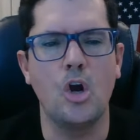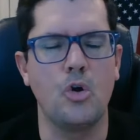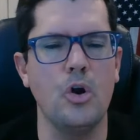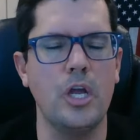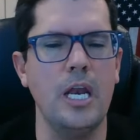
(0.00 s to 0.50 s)

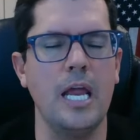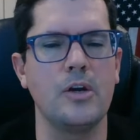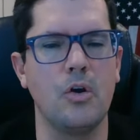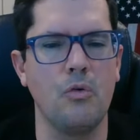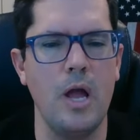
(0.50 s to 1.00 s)
crooked
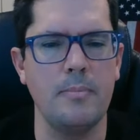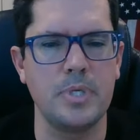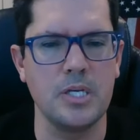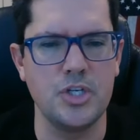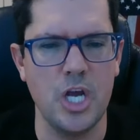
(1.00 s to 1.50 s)
and
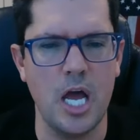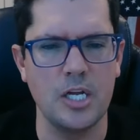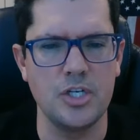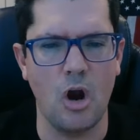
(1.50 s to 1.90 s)
corrupt judge